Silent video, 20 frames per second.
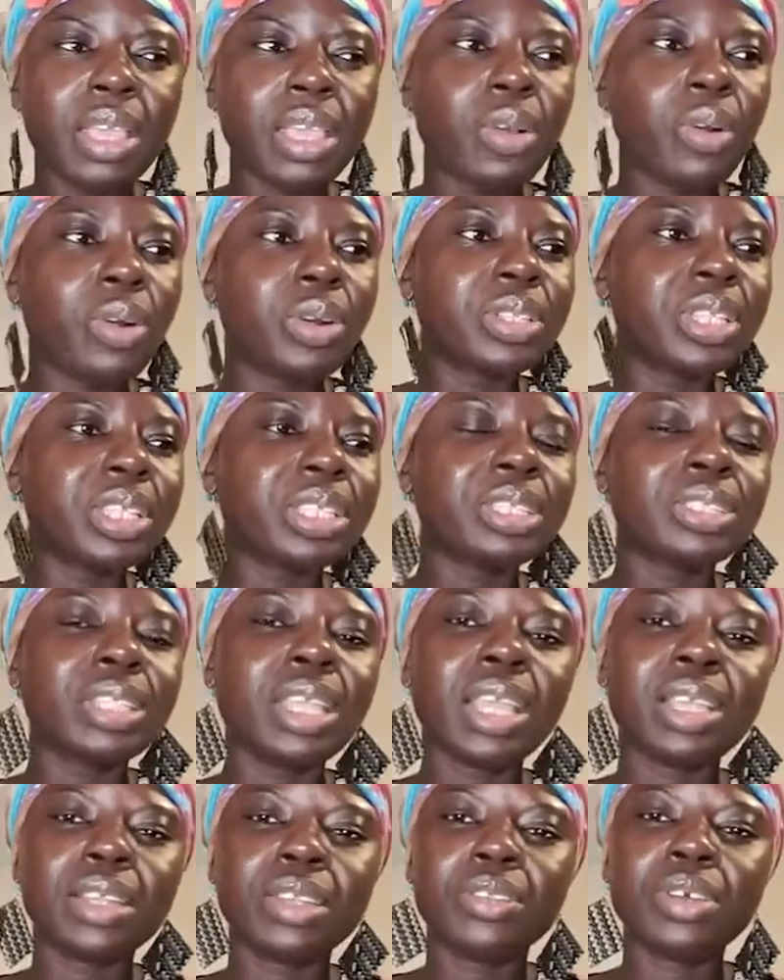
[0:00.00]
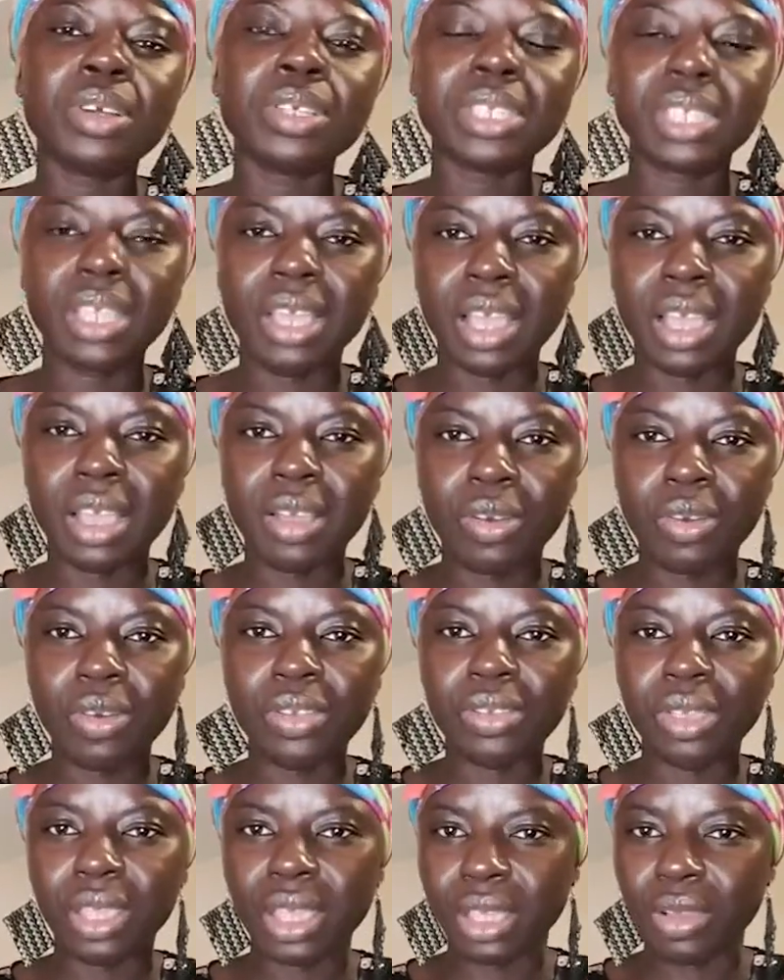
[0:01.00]
Or this doctor,
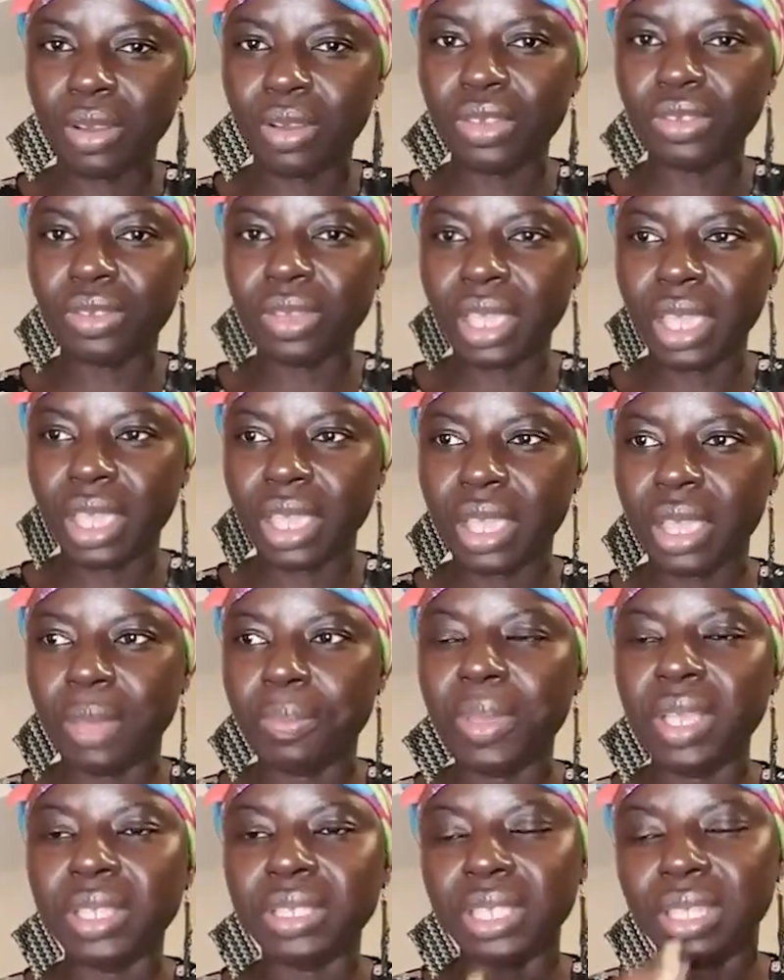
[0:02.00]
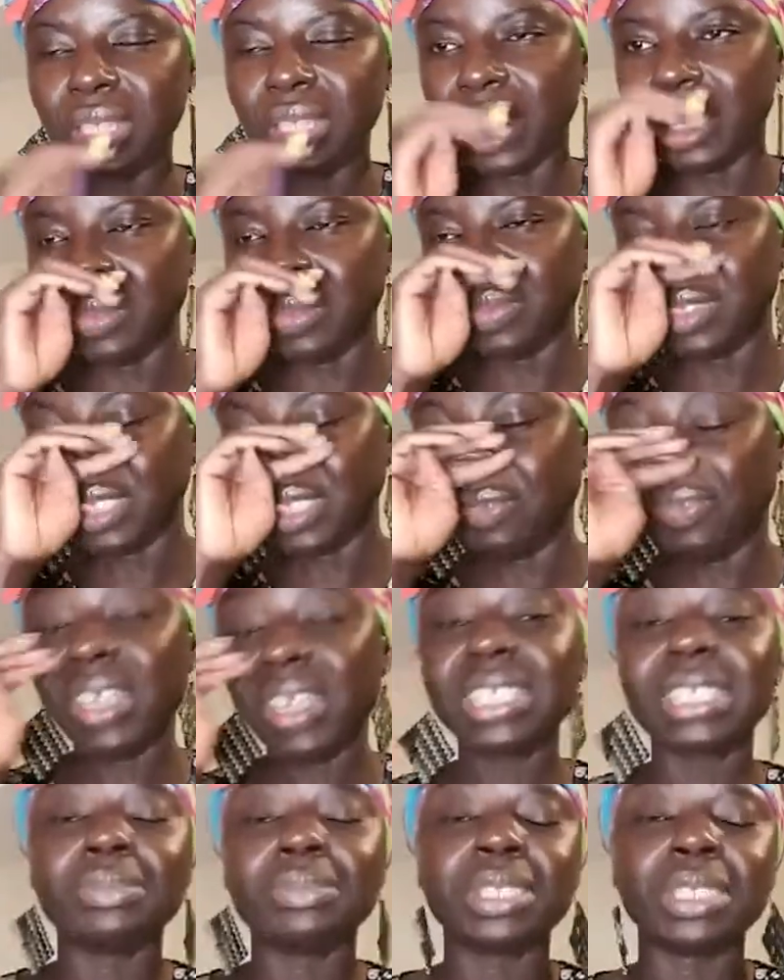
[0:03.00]
or share a patient, a
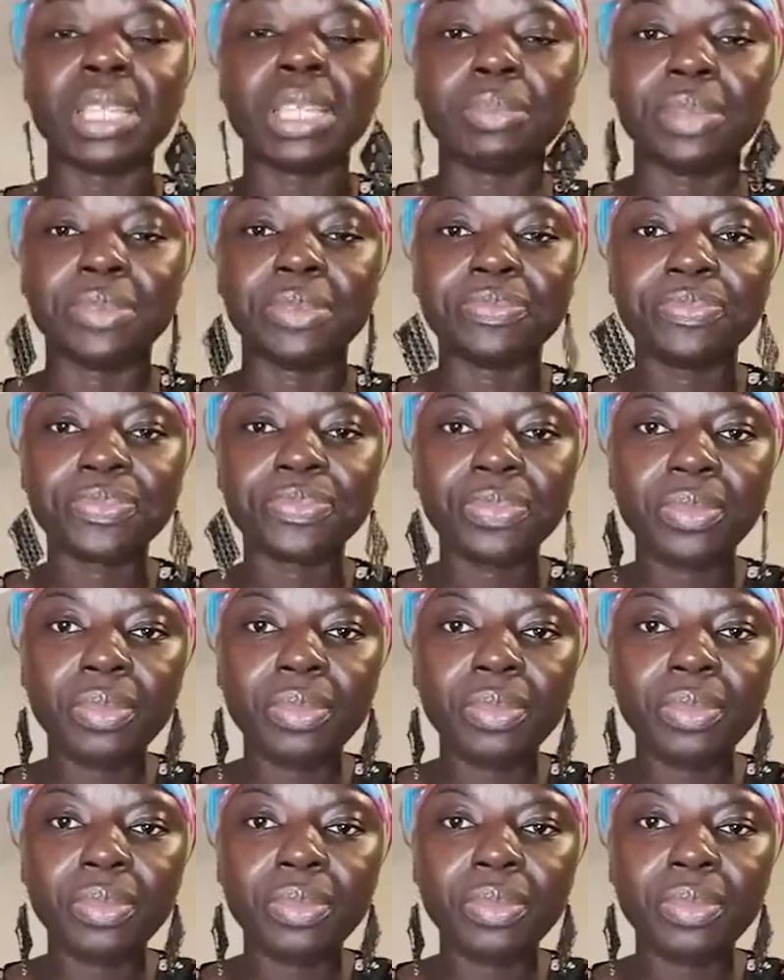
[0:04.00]
victims maybe.